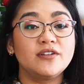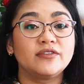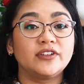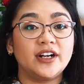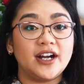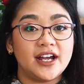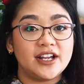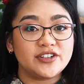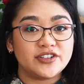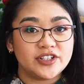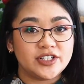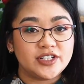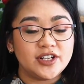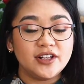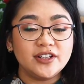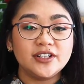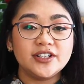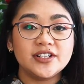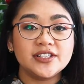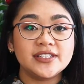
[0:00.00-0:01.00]
over
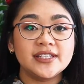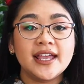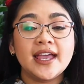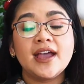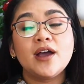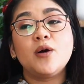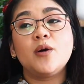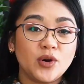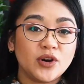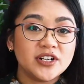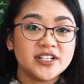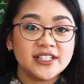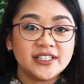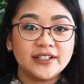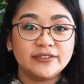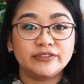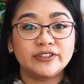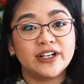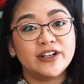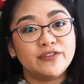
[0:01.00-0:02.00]
$100 or
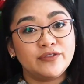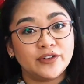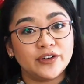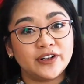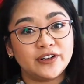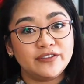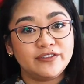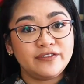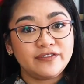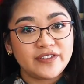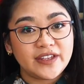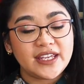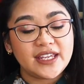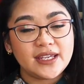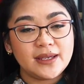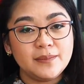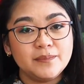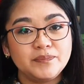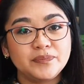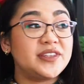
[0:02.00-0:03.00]
delivery for a
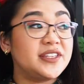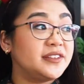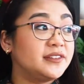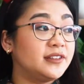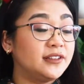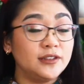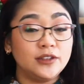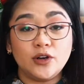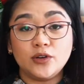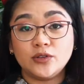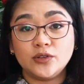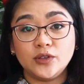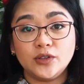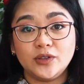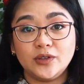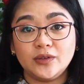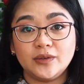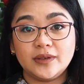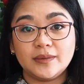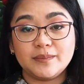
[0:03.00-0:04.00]
fee within the
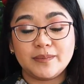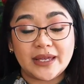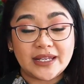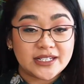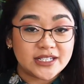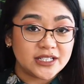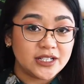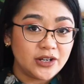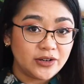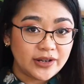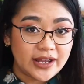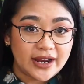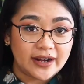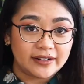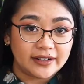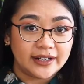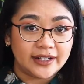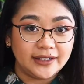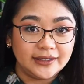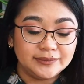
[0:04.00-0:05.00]
local Bendigo
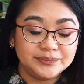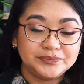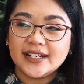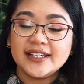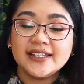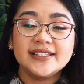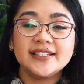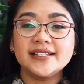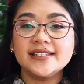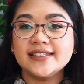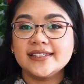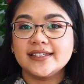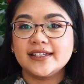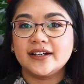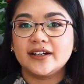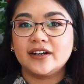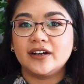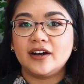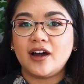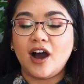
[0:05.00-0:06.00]
area. I did
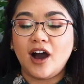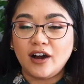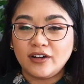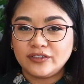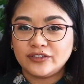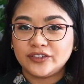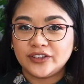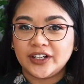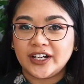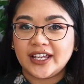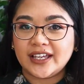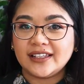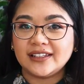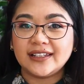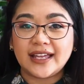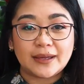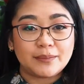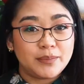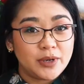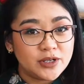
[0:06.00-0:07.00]
consider offering
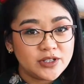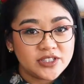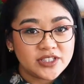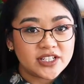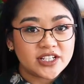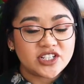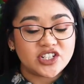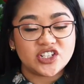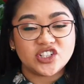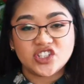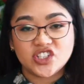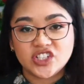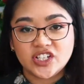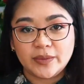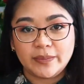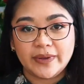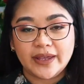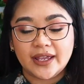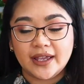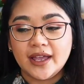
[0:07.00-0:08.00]
like postage and
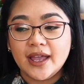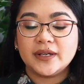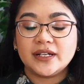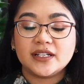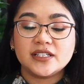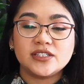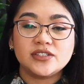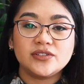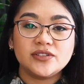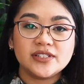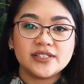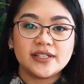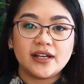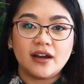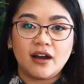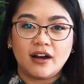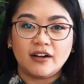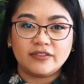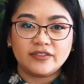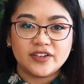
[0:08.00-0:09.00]
shipping, but as soon as
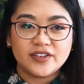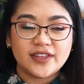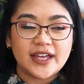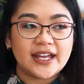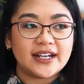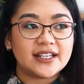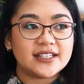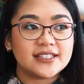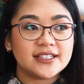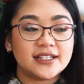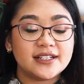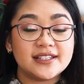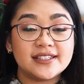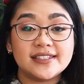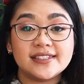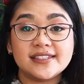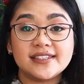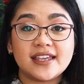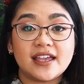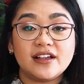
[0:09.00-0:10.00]
I offer that, it's going
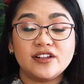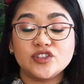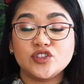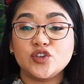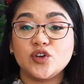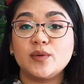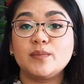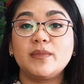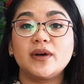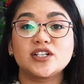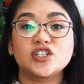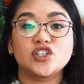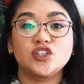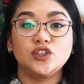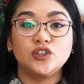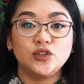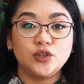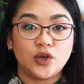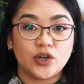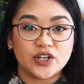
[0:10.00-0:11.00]
to scale to a much
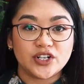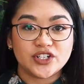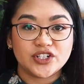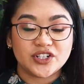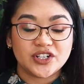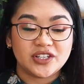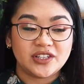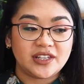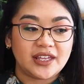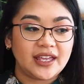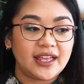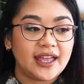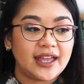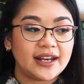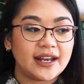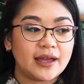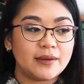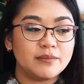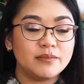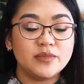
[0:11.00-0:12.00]
larger thing,
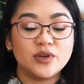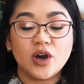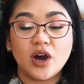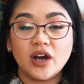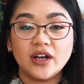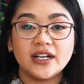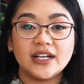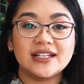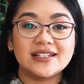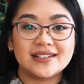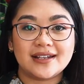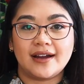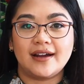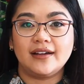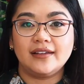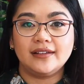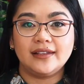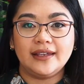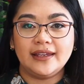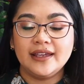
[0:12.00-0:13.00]
and I'm not
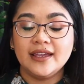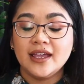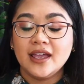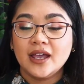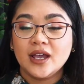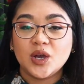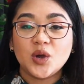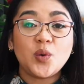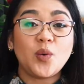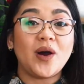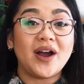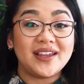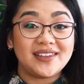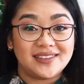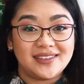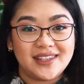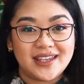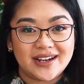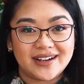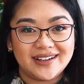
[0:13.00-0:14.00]
entirely
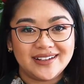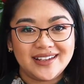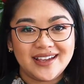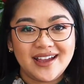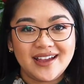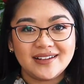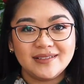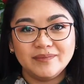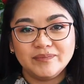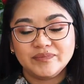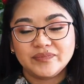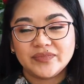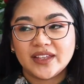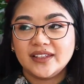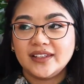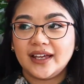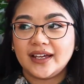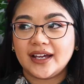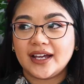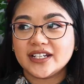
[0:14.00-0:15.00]
quite there yet.
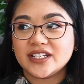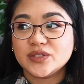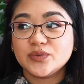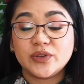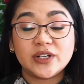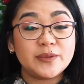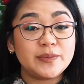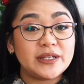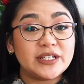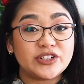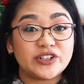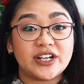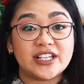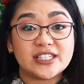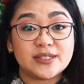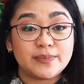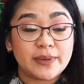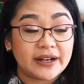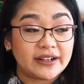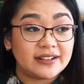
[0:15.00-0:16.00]
Like, I just want to be
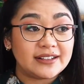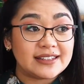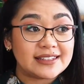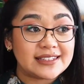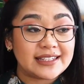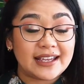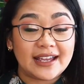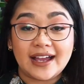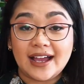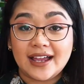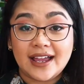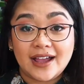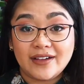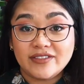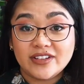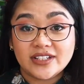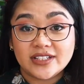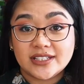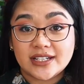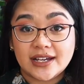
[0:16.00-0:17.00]
transparent and say I
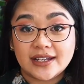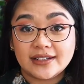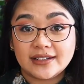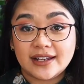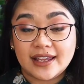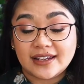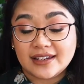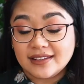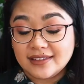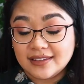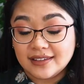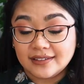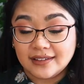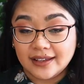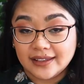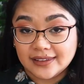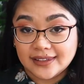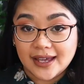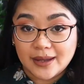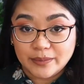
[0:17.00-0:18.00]
haven't done anything
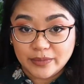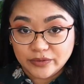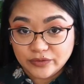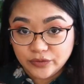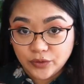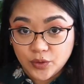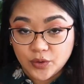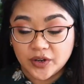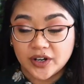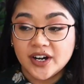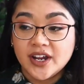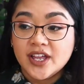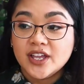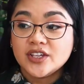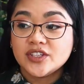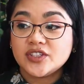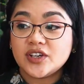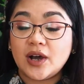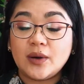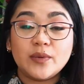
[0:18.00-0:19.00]
like that before,
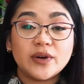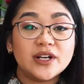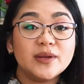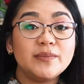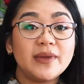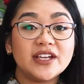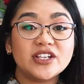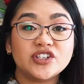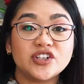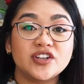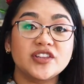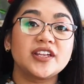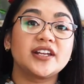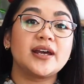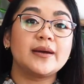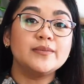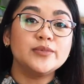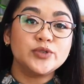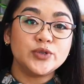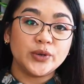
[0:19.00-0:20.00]
so I want to make sure
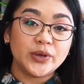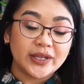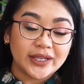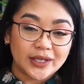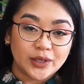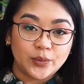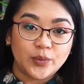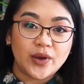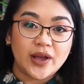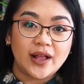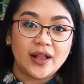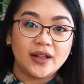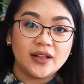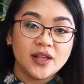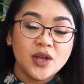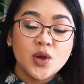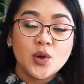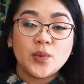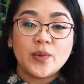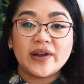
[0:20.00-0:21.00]
that I'm doing it
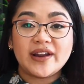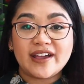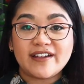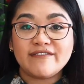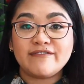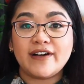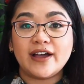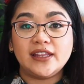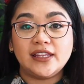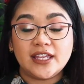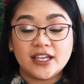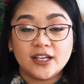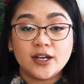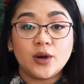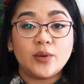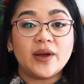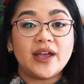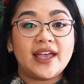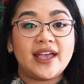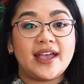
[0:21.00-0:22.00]
well when I finally
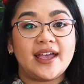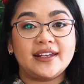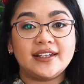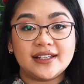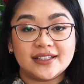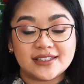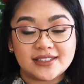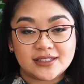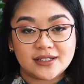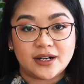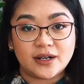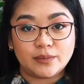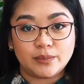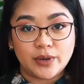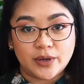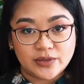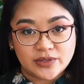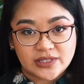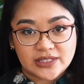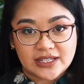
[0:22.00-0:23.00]
go ahead and
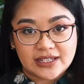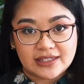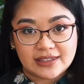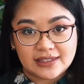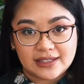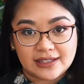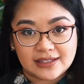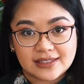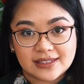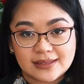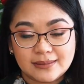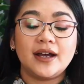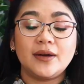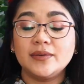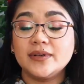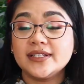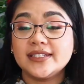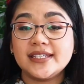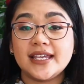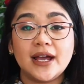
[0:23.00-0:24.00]
start posting things.
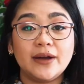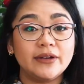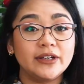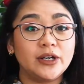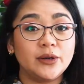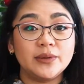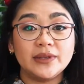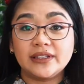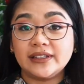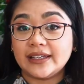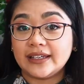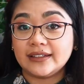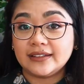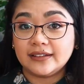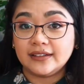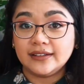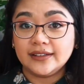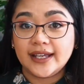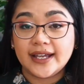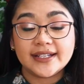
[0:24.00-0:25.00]
I want to see how I go with click
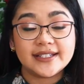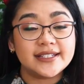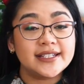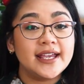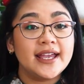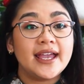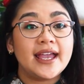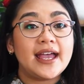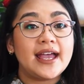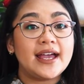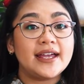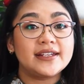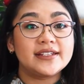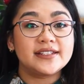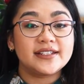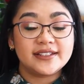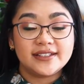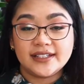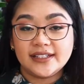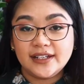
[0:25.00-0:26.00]
and collect
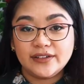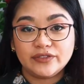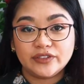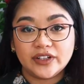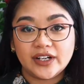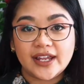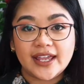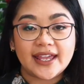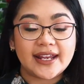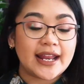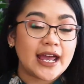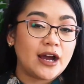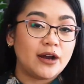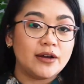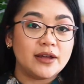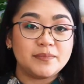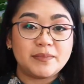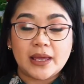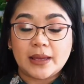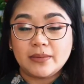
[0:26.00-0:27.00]
and delivery and how
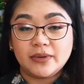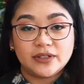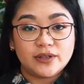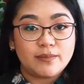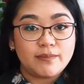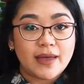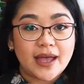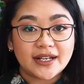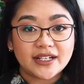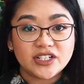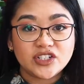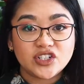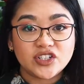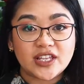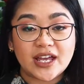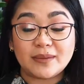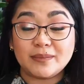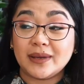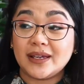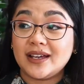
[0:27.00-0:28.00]
I'm able to
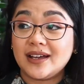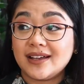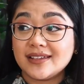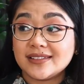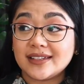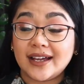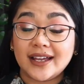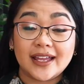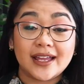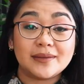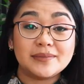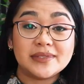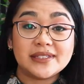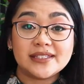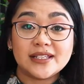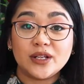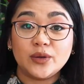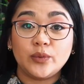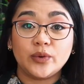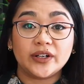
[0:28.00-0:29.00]
manage that, because I am
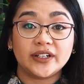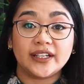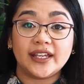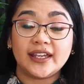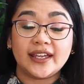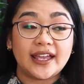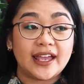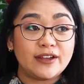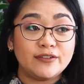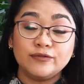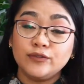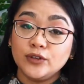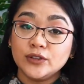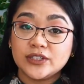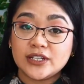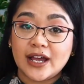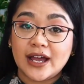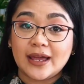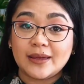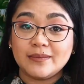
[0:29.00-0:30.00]
still working a
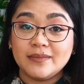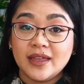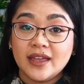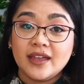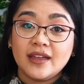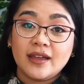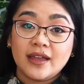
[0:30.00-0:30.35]
full-time